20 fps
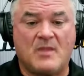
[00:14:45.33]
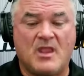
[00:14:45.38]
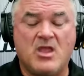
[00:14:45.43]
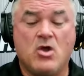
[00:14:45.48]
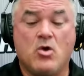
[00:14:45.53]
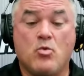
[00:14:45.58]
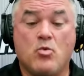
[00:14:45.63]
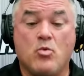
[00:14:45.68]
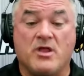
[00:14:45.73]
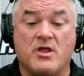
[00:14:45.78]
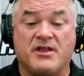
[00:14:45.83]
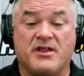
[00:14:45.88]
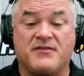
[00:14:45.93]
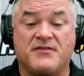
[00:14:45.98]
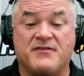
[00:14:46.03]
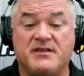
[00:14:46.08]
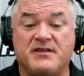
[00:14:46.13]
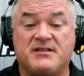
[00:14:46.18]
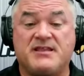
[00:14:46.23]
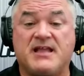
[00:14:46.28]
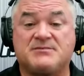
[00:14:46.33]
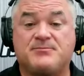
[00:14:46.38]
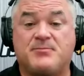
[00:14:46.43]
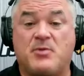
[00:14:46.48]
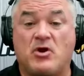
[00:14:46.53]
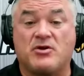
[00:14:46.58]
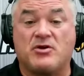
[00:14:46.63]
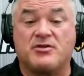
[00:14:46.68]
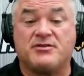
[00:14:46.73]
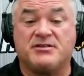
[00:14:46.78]
Well, and I think that's
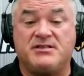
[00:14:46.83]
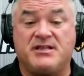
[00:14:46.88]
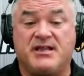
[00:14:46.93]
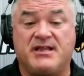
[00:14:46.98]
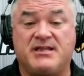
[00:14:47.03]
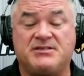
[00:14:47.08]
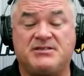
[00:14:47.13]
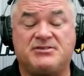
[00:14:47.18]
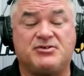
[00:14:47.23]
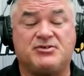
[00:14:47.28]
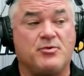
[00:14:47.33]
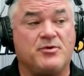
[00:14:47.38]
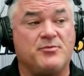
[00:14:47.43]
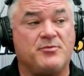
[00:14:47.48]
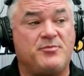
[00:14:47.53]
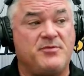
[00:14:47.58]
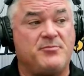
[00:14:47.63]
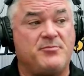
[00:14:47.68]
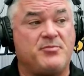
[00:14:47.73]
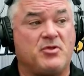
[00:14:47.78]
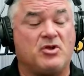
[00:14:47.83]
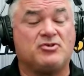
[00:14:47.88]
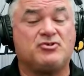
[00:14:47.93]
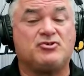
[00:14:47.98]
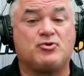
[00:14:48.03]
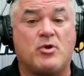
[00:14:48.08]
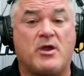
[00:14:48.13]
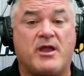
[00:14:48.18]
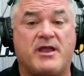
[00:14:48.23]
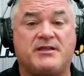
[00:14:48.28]
part of the danger when people are
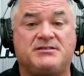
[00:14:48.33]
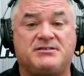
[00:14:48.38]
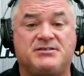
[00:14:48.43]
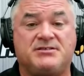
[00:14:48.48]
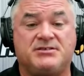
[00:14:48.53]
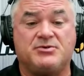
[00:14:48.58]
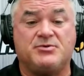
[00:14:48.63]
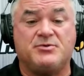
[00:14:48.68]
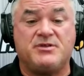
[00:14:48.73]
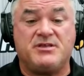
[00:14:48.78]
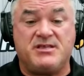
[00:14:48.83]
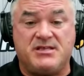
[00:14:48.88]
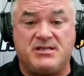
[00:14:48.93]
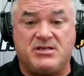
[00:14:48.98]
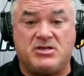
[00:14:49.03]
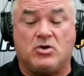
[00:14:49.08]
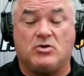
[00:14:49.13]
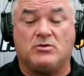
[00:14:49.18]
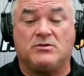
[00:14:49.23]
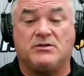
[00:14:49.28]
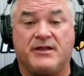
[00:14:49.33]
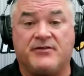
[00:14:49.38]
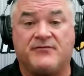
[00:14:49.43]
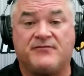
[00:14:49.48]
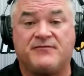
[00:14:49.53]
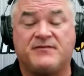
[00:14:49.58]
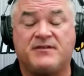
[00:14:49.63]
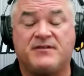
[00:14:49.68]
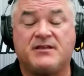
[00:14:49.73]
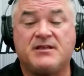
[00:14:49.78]
trying to ego
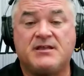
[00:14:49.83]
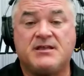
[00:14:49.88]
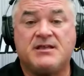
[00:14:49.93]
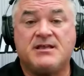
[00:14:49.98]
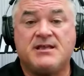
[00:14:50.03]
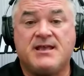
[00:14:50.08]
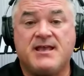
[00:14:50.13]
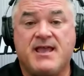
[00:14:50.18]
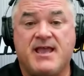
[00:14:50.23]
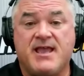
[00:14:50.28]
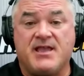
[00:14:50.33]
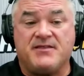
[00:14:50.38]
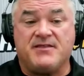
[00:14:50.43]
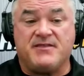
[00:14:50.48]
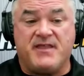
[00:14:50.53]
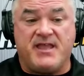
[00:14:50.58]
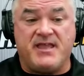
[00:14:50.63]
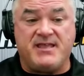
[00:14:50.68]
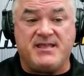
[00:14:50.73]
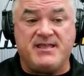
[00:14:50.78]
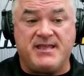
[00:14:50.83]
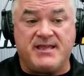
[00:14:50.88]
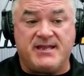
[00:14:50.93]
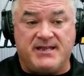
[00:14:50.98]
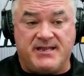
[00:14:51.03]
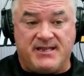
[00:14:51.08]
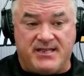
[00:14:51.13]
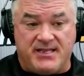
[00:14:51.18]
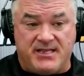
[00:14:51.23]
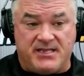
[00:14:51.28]
lift and they
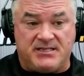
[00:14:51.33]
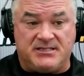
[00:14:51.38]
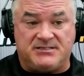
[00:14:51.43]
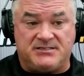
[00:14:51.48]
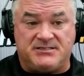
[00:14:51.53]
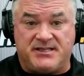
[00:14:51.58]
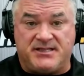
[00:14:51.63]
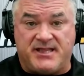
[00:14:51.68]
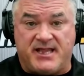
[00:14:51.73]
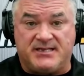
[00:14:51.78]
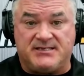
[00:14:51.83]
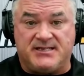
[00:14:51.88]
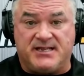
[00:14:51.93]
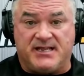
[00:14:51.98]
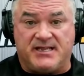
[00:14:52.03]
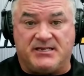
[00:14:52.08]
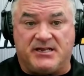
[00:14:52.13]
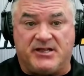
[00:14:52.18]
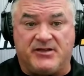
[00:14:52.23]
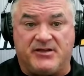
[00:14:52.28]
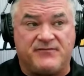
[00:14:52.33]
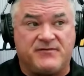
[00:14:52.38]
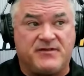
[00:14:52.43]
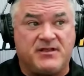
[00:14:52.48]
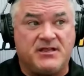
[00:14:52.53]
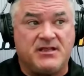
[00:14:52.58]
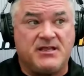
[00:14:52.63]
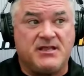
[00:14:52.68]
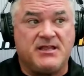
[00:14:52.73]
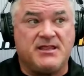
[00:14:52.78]
get into that deadlift
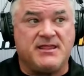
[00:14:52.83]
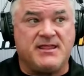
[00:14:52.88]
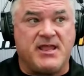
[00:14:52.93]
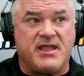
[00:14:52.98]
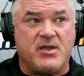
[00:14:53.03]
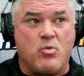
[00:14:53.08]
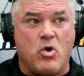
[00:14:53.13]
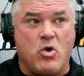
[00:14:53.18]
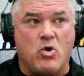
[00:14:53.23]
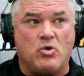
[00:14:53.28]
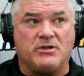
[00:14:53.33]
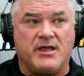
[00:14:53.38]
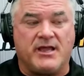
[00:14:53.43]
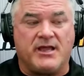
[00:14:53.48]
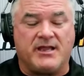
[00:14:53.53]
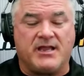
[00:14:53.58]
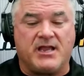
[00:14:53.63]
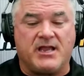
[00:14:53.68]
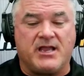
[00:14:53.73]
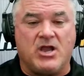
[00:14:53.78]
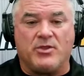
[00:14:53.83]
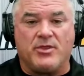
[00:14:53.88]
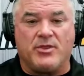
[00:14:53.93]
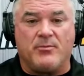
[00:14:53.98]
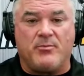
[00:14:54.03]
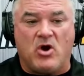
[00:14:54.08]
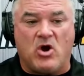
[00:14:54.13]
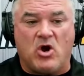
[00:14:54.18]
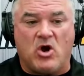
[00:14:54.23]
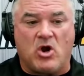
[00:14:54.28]
they won't let go of the
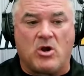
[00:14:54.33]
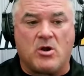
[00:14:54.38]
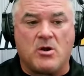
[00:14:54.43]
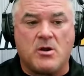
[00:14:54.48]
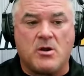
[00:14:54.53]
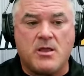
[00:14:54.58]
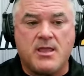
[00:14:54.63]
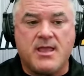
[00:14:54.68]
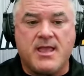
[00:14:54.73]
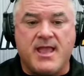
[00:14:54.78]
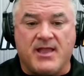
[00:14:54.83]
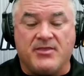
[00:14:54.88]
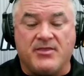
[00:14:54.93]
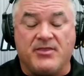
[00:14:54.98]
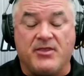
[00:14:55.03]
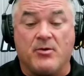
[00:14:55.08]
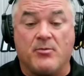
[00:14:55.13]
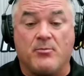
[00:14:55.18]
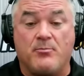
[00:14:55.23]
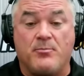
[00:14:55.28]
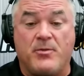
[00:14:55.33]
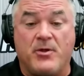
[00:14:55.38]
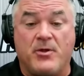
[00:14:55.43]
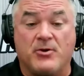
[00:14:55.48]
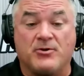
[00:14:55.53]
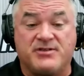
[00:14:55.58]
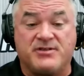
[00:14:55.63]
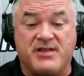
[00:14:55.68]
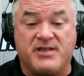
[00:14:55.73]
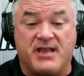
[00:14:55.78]
bar and their their
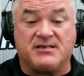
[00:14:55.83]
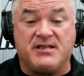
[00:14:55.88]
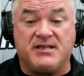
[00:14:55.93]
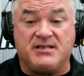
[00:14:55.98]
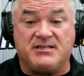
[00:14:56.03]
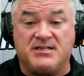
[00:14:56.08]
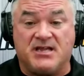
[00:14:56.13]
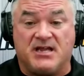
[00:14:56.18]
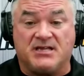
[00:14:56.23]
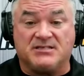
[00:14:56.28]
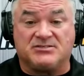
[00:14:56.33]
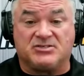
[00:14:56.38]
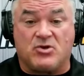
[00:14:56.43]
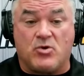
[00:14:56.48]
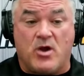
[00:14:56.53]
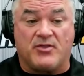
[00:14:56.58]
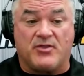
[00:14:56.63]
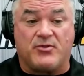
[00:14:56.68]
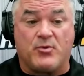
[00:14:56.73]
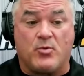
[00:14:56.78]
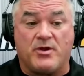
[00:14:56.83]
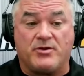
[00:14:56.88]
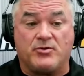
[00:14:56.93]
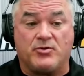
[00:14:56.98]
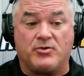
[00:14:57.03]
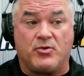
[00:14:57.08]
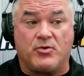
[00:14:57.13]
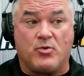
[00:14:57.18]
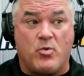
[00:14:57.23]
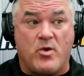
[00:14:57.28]
technique does go out the window
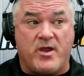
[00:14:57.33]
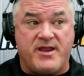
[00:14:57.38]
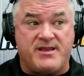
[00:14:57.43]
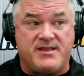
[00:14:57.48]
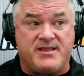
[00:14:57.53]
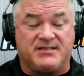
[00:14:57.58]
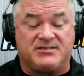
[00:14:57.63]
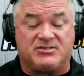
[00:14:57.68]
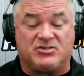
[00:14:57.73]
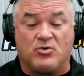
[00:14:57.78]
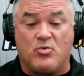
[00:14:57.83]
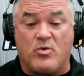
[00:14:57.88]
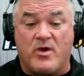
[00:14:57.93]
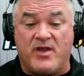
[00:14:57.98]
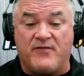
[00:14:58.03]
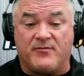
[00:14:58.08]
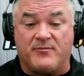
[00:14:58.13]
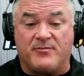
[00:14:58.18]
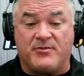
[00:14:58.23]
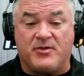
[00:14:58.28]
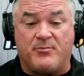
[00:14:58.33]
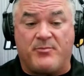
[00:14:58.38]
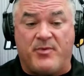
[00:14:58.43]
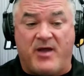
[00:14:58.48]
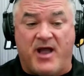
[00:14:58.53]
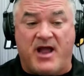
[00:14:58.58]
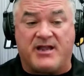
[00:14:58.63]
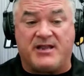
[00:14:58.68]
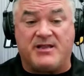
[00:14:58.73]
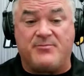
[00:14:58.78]
the weight gets away from their
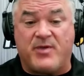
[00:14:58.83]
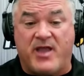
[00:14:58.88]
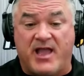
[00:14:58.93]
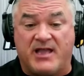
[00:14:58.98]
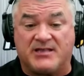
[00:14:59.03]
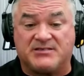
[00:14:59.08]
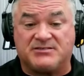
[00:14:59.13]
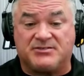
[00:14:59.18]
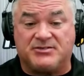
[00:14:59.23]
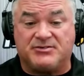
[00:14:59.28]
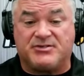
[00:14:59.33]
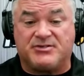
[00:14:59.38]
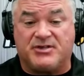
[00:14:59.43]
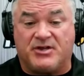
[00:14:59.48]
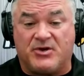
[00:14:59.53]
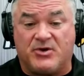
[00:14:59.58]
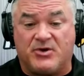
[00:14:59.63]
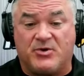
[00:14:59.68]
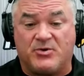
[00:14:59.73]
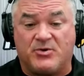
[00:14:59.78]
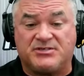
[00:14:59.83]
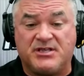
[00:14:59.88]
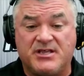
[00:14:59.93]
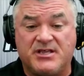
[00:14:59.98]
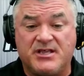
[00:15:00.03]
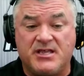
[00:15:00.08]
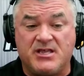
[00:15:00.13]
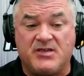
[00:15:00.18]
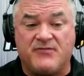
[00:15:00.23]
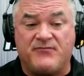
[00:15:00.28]
body past their toes
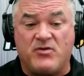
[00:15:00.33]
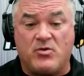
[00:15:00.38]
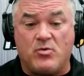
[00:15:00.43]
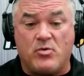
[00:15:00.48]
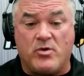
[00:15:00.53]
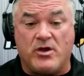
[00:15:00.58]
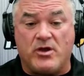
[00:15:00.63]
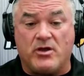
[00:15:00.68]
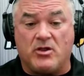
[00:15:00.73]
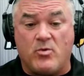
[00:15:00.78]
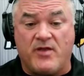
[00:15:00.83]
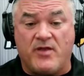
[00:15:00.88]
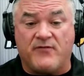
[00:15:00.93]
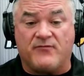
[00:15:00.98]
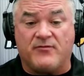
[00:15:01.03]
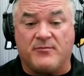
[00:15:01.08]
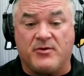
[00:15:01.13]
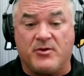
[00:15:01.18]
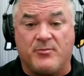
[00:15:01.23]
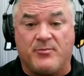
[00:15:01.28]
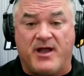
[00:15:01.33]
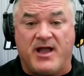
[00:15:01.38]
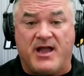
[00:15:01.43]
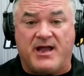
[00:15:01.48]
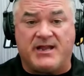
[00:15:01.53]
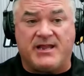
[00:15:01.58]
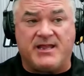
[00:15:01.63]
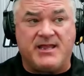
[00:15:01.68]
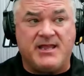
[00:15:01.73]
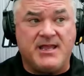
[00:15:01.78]
if you will away from their
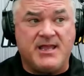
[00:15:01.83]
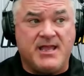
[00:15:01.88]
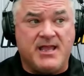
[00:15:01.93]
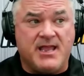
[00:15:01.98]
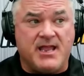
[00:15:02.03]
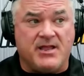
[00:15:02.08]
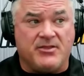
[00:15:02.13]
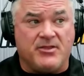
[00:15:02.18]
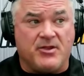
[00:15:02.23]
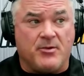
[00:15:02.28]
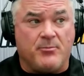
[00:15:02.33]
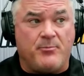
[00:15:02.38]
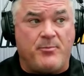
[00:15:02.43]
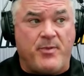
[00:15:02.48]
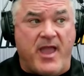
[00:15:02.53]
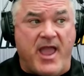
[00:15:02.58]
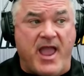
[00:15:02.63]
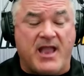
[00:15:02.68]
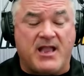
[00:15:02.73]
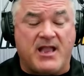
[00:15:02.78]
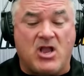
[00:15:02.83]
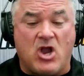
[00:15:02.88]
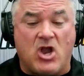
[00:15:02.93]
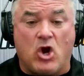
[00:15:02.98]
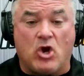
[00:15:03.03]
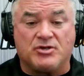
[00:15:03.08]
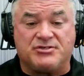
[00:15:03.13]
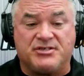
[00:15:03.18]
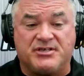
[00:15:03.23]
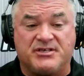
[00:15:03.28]
body and their back
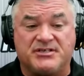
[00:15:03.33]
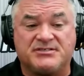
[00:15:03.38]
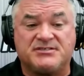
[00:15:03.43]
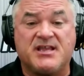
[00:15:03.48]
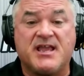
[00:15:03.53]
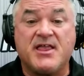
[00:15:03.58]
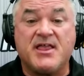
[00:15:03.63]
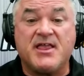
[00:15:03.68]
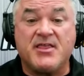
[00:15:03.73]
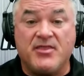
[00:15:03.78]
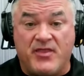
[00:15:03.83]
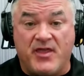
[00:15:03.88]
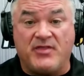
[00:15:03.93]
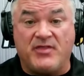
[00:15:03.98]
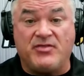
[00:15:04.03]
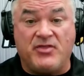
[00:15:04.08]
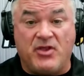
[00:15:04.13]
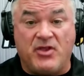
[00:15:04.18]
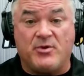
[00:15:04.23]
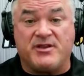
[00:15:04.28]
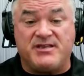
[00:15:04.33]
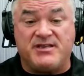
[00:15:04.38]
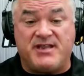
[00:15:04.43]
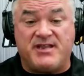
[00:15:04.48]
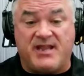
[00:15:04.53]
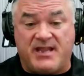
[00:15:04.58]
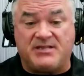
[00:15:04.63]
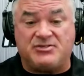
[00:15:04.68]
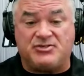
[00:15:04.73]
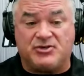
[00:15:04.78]
arches then they're in
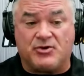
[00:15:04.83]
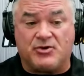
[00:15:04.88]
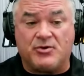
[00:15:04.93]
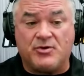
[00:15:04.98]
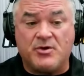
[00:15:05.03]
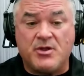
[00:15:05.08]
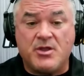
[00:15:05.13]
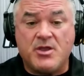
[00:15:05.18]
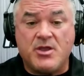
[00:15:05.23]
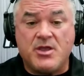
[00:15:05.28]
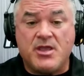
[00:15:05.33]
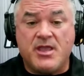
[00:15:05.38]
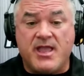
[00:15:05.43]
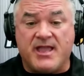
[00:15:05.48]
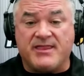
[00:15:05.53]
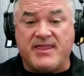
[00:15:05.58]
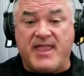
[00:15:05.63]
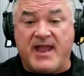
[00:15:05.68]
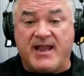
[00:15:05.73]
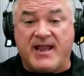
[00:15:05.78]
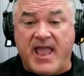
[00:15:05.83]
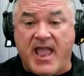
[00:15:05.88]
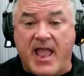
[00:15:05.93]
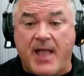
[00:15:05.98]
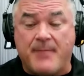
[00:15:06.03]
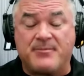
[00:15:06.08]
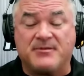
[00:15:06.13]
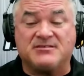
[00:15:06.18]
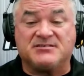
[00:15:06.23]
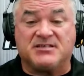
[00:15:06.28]
danger and that
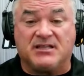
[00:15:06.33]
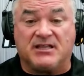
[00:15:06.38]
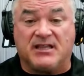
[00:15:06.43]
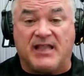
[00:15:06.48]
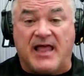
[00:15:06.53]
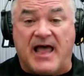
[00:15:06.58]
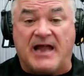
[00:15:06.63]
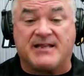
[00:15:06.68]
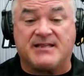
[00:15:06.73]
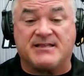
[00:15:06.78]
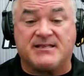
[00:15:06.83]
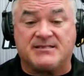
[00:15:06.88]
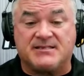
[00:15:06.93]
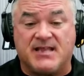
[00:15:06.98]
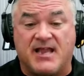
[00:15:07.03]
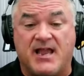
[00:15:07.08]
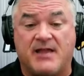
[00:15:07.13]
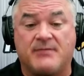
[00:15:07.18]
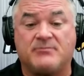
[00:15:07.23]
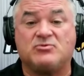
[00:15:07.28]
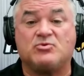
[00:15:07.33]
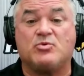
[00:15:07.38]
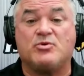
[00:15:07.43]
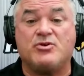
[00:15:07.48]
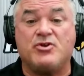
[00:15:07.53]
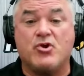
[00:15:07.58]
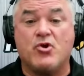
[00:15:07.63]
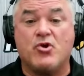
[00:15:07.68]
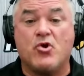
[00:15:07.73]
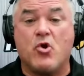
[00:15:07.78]
happens a lot of the times when
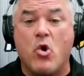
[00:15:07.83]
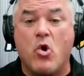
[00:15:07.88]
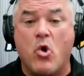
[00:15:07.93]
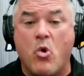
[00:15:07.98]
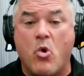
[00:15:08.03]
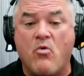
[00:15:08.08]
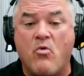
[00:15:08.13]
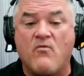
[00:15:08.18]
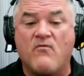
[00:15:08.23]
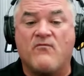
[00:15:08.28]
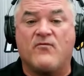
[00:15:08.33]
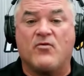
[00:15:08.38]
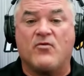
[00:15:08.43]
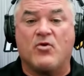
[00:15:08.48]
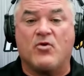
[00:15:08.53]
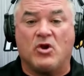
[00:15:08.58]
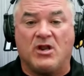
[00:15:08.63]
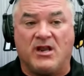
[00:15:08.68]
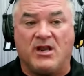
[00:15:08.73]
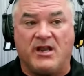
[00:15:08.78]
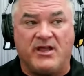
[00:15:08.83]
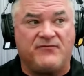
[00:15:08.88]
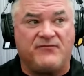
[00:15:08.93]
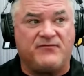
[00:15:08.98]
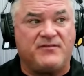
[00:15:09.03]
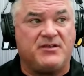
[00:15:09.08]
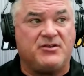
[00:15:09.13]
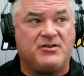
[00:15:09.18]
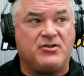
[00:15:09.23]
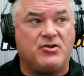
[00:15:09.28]
you're over
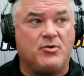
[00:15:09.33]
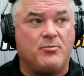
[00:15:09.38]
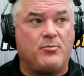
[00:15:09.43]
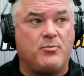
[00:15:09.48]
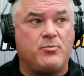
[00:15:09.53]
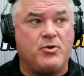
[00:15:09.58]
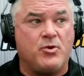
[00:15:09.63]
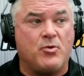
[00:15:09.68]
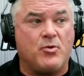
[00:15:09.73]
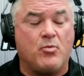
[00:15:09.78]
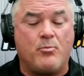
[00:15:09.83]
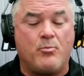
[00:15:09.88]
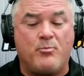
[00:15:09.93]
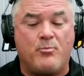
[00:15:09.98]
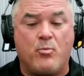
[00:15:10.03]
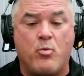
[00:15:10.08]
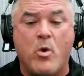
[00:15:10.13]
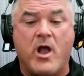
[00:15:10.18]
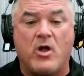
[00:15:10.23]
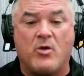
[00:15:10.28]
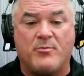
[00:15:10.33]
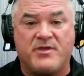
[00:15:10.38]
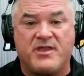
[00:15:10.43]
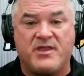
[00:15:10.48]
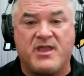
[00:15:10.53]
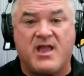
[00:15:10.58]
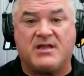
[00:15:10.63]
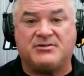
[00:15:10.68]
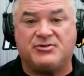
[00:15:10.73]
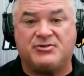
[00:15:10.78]
lifting you're you're well
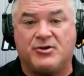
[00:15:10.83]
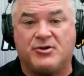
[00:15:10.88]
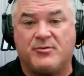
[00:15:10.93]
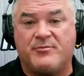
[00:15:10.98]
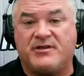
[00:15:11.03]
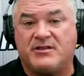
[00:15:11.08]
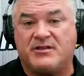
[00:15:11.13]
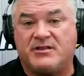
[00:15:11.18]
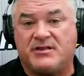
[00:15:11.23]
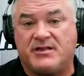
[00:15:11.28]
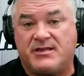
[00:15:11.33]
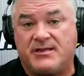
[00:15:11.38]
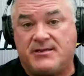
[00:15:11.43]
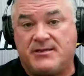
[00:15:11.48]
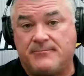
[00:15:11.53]
beyond your ability